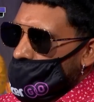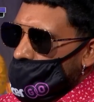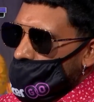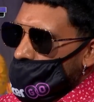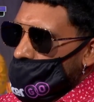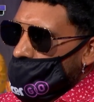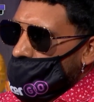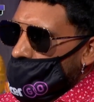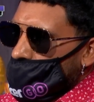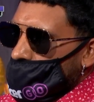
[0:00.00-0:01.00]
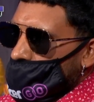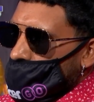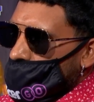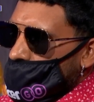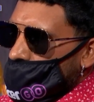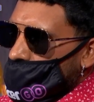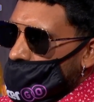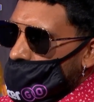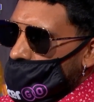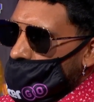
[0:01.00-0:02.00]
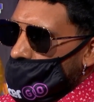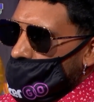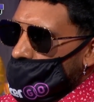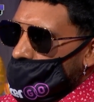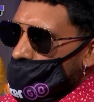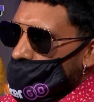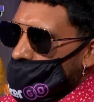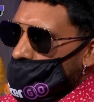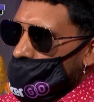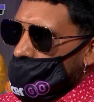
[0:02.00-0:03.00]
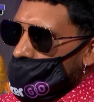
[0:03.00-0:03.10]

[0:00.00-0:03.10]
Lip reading: Nobody speaks.